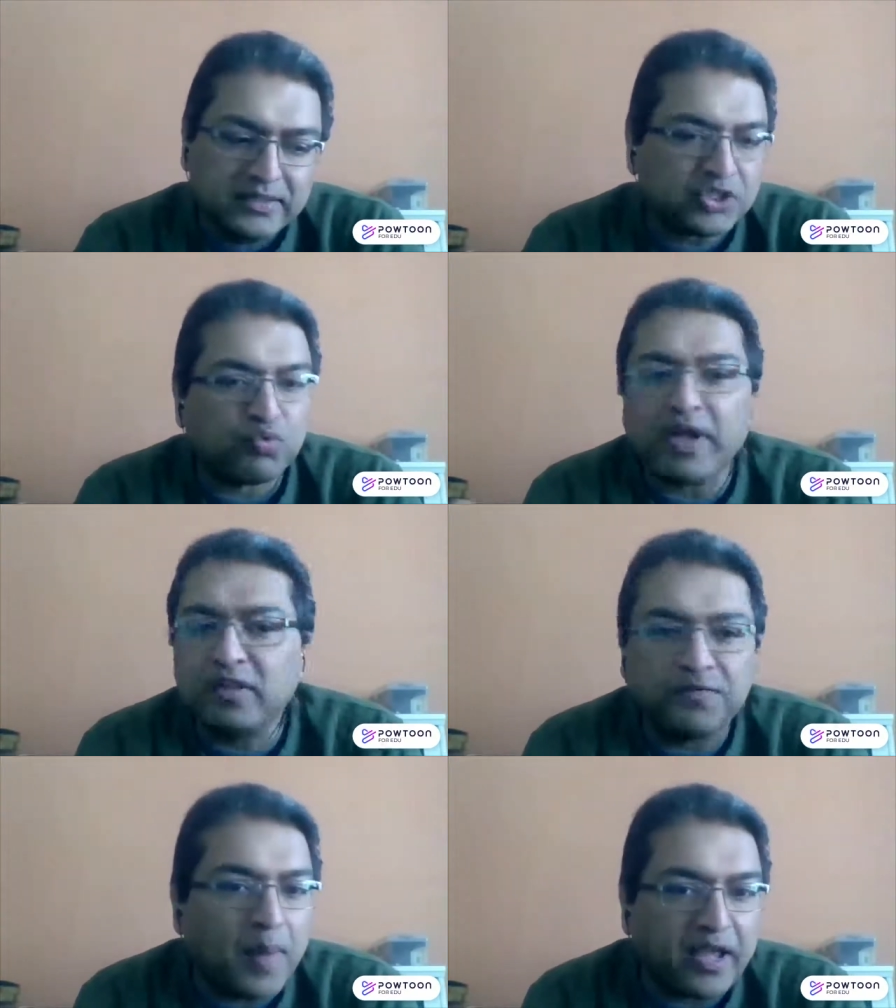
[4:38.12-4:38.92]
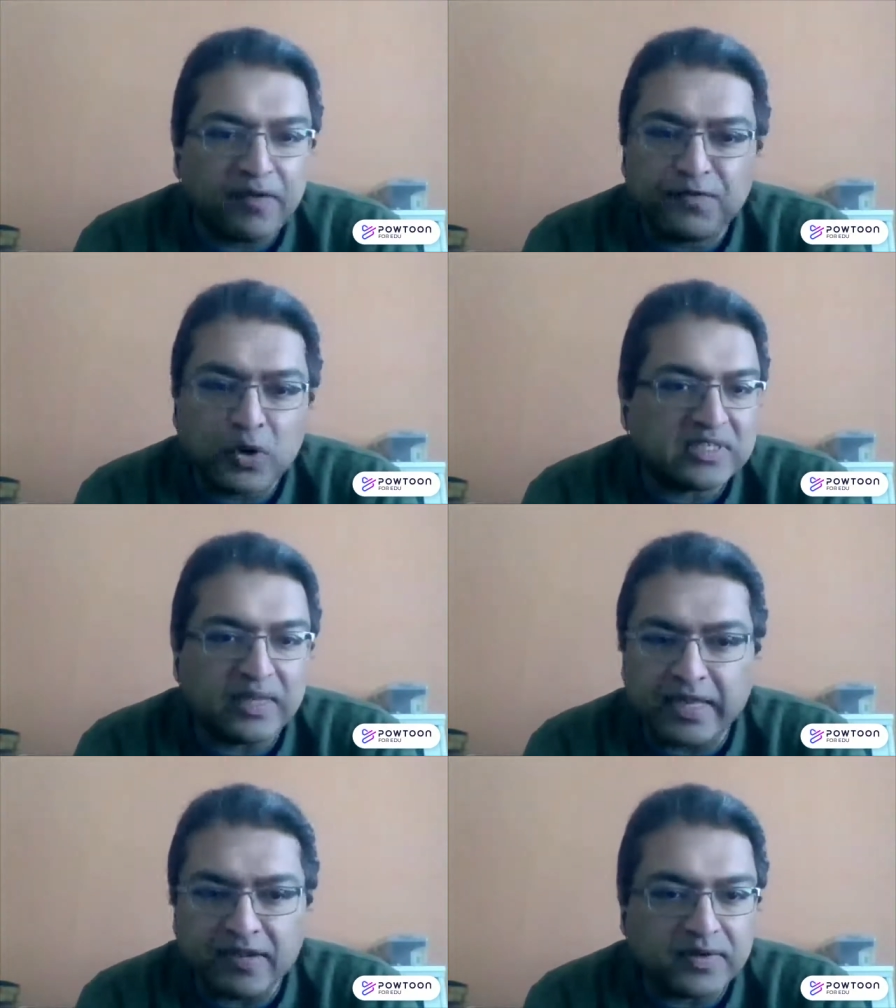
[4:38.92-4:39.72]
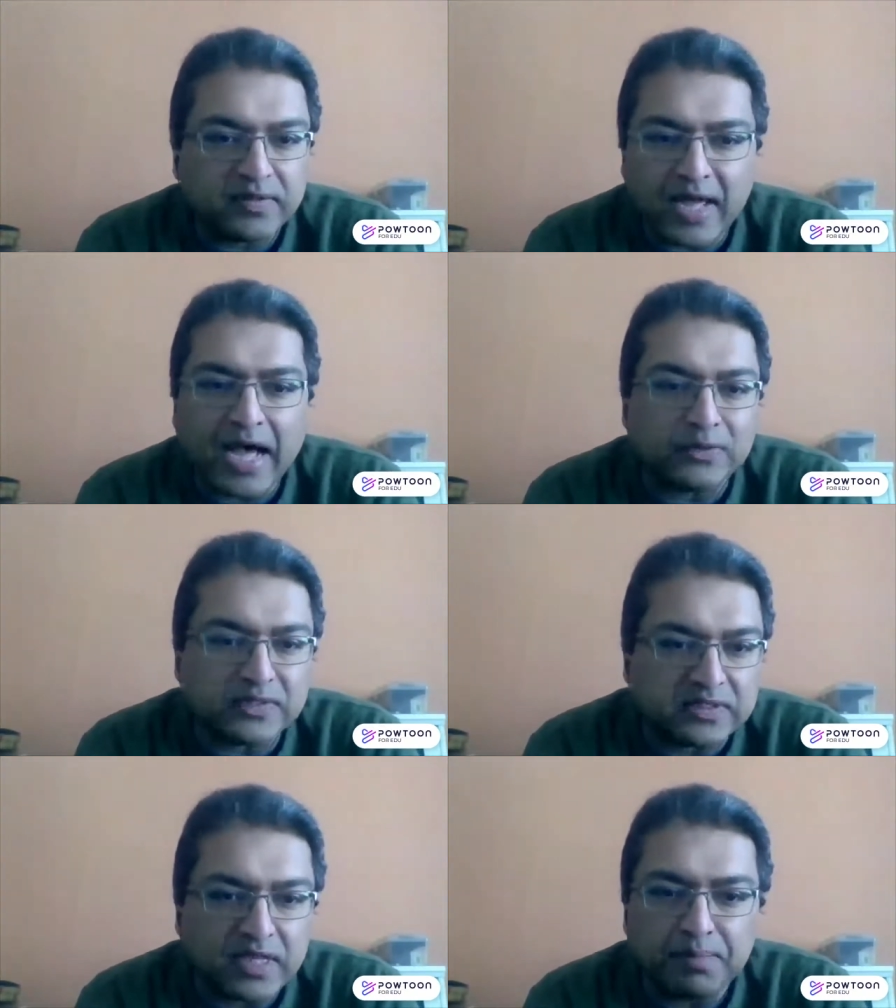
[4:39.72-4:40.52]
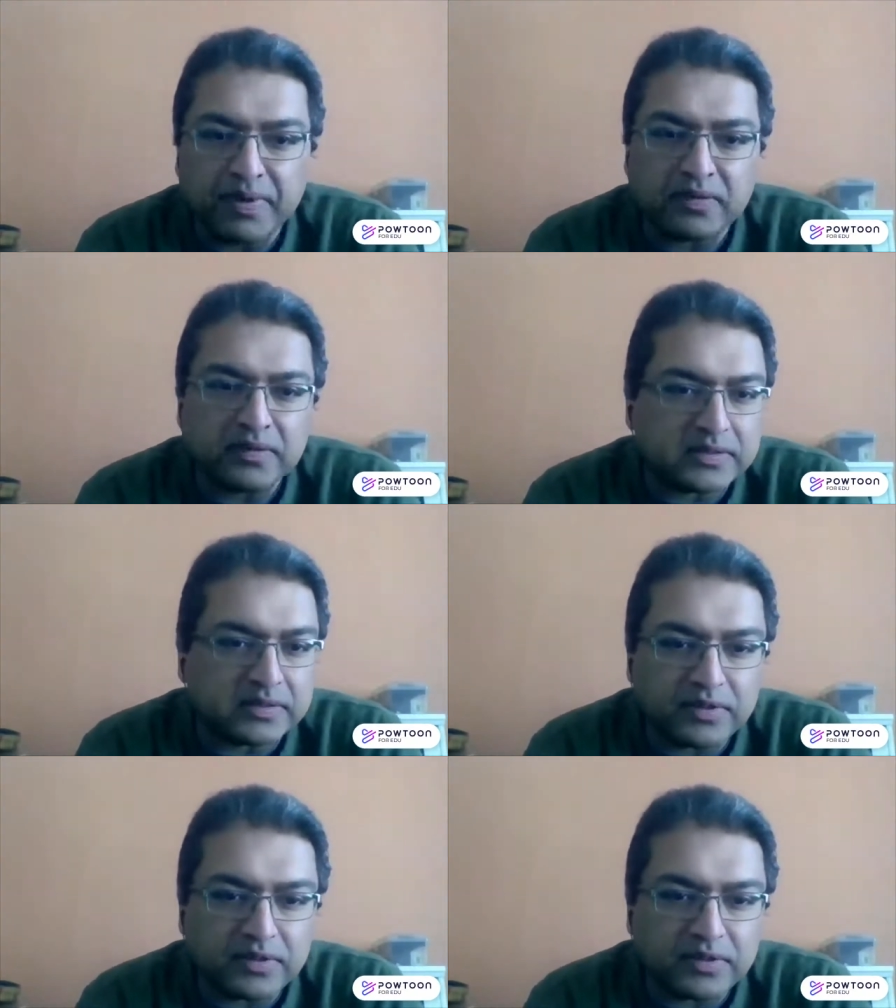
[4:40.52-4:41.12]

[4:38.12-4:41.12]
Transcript: just regular Maya folks lived, the houses they built,